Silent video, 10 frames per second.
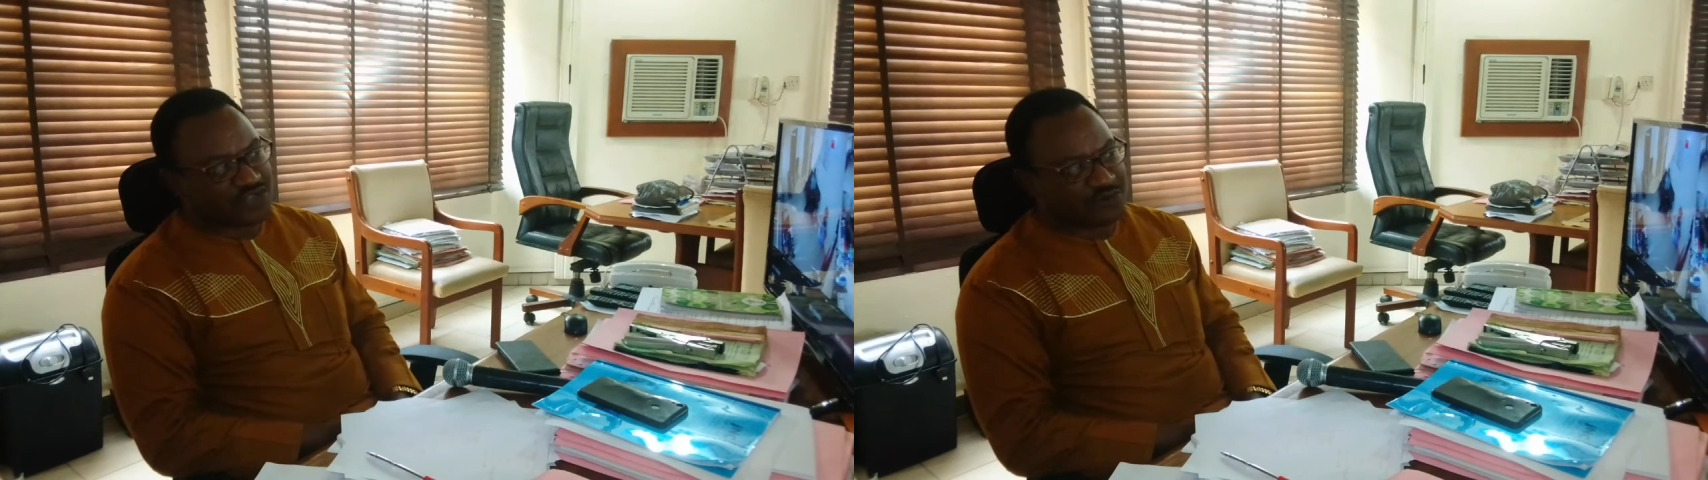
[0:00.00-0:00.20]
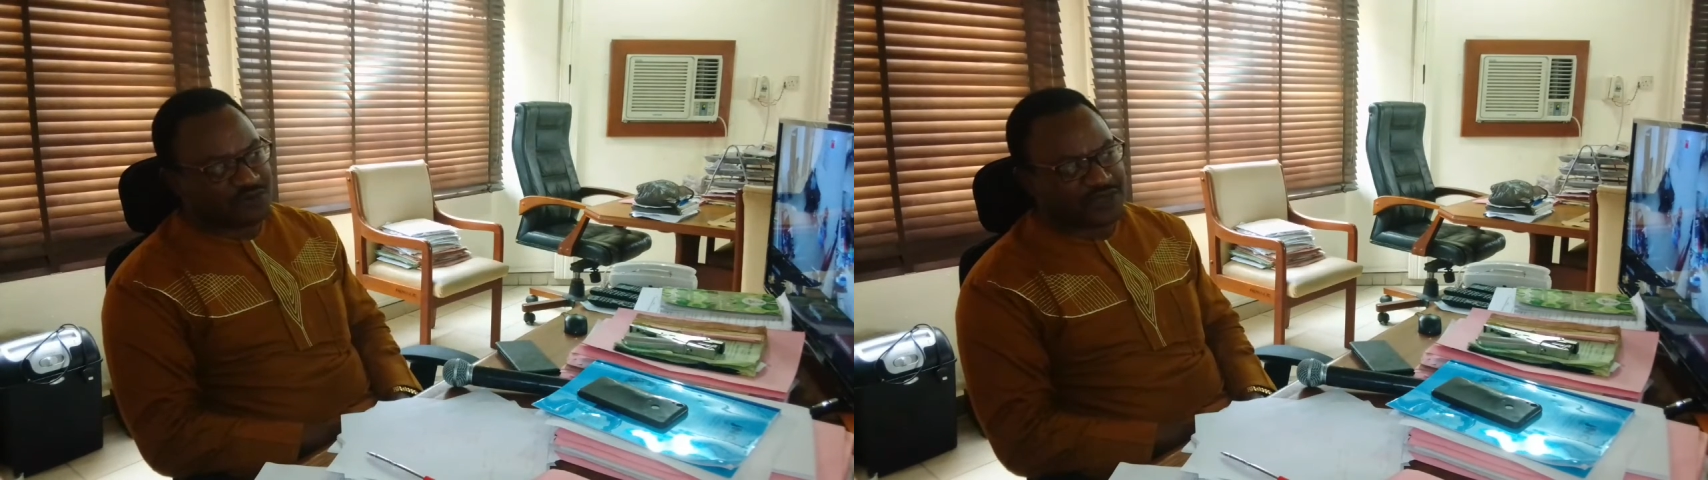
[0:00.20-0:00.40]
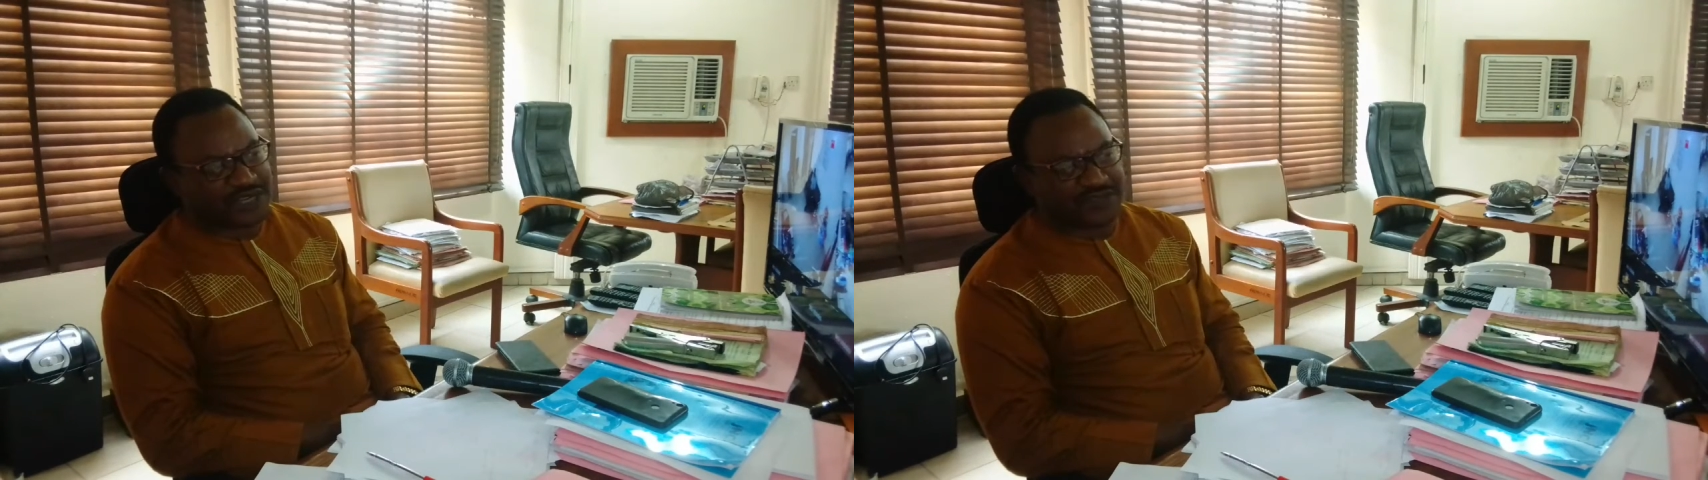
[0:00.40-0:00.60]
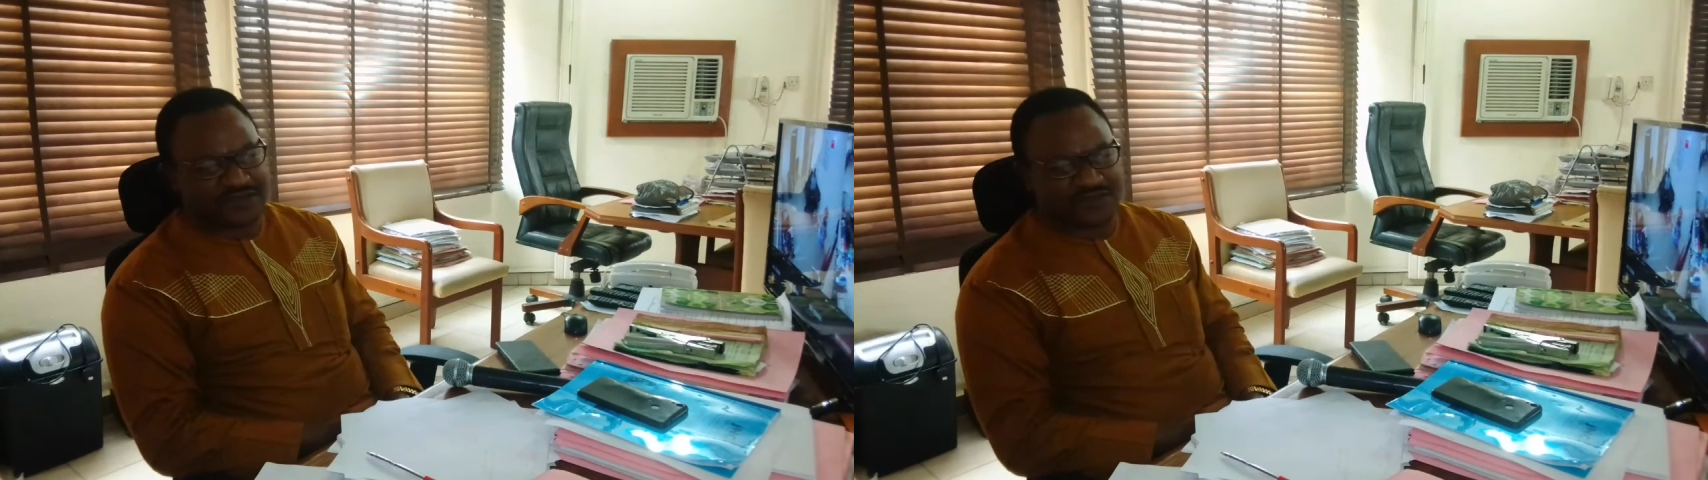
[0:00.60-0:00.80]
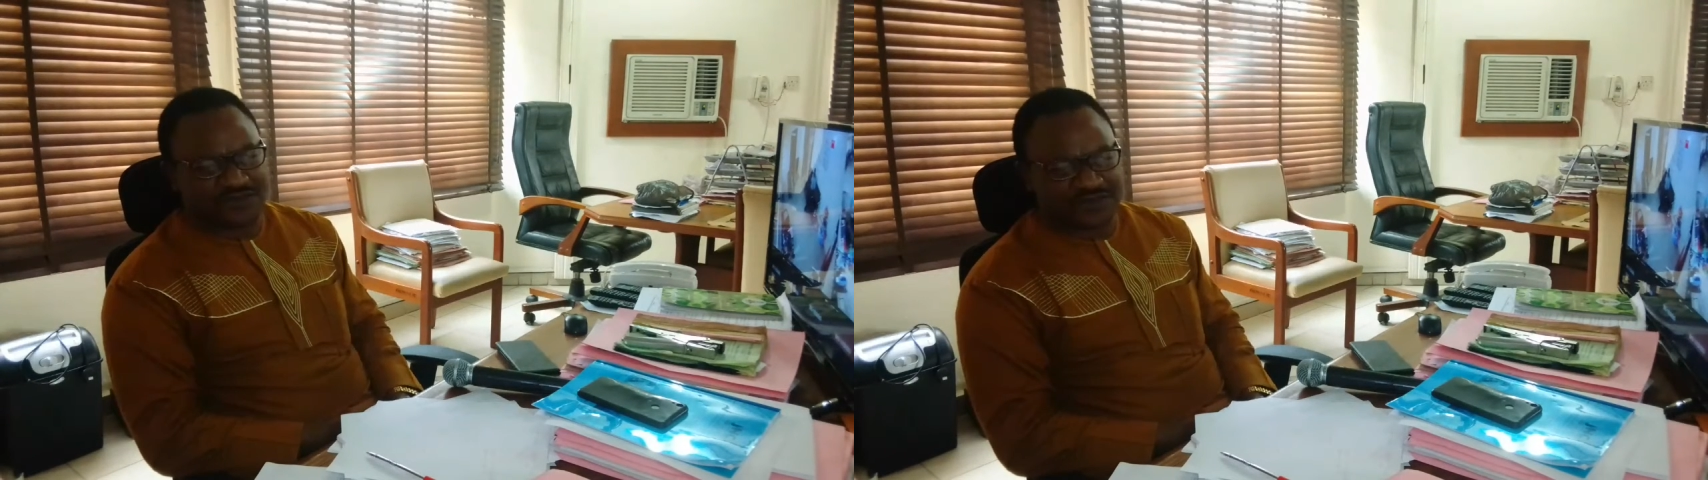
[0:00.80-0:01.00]
uploaded
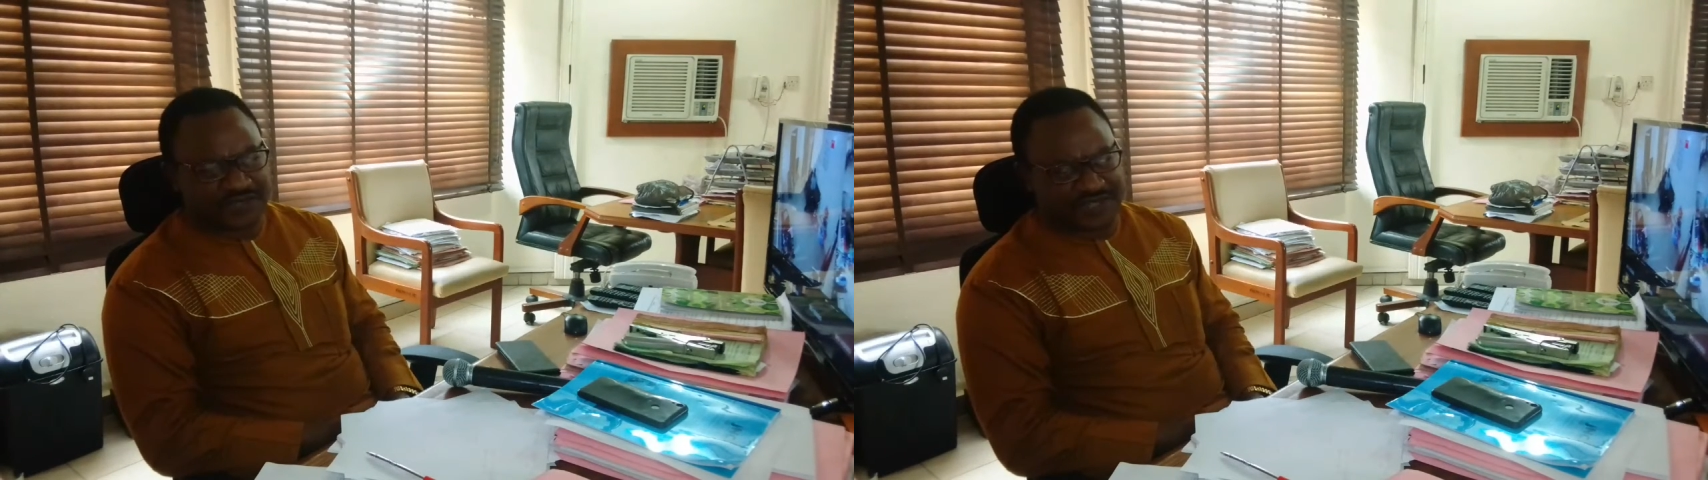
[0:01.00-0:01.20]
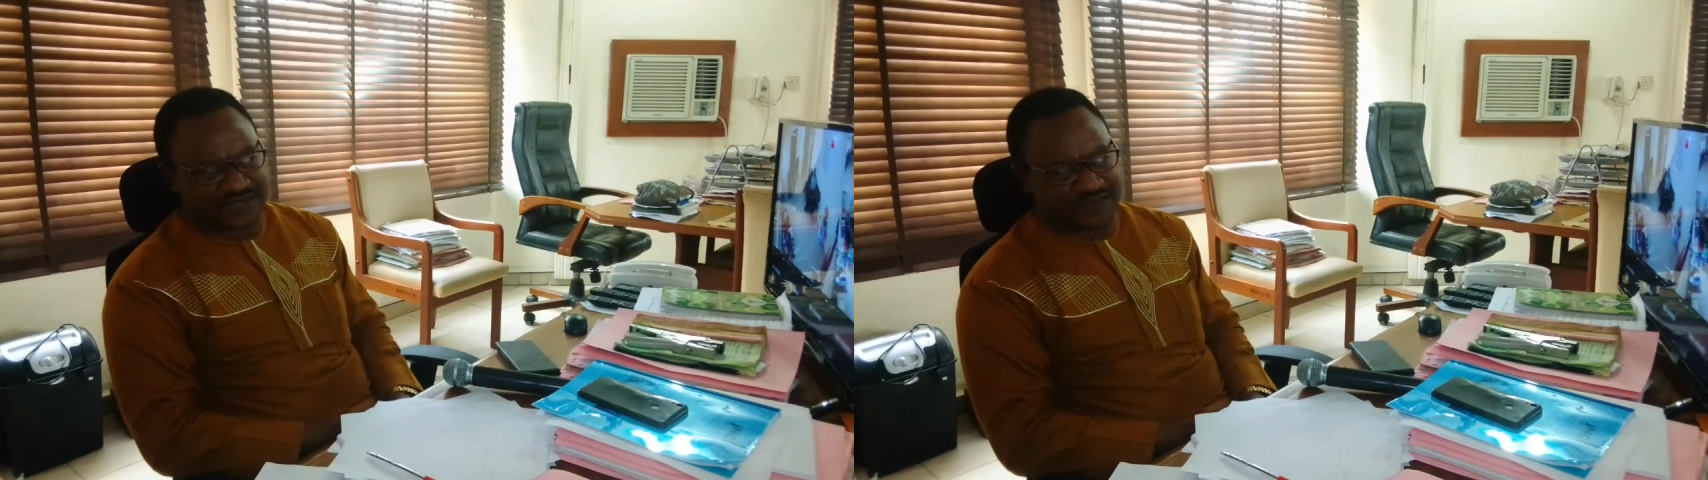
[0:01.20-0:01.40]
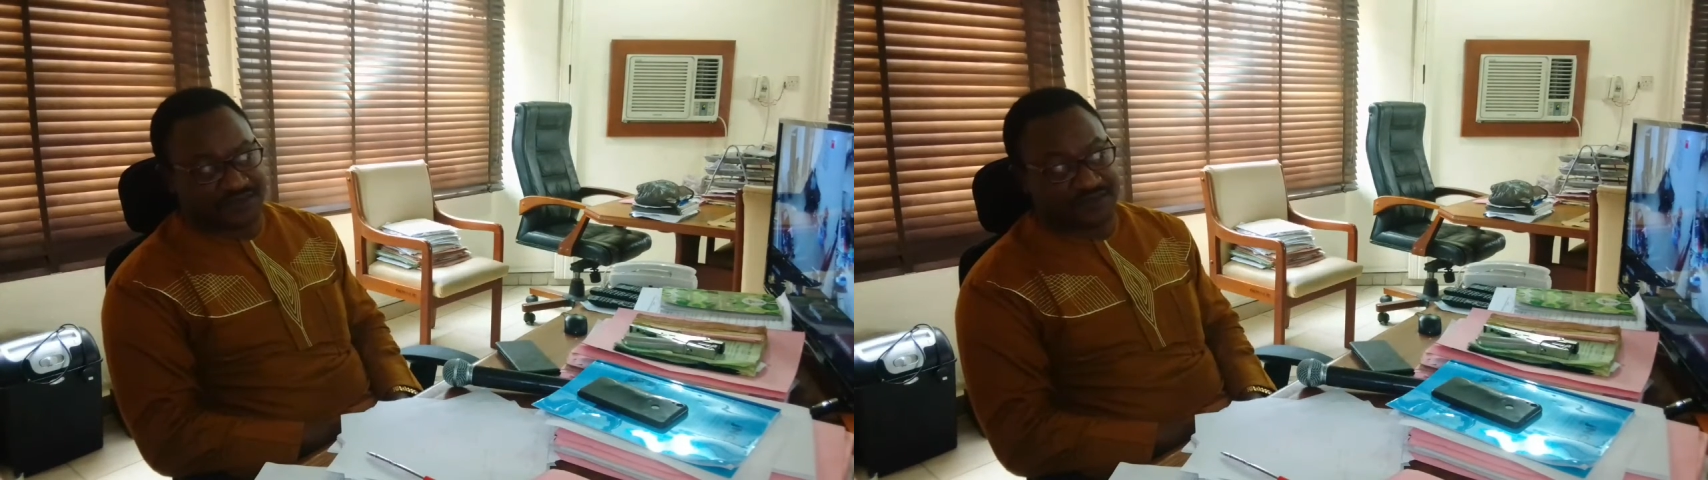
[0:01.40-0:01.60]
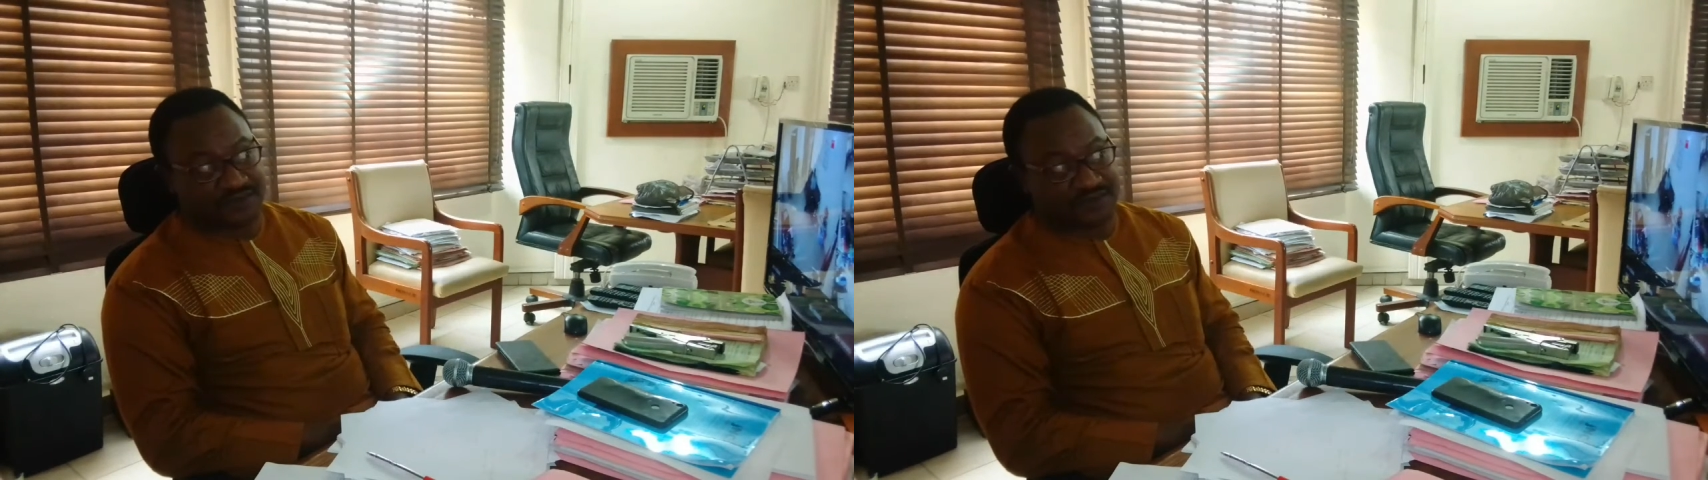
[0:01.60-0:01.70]
2-3 days ago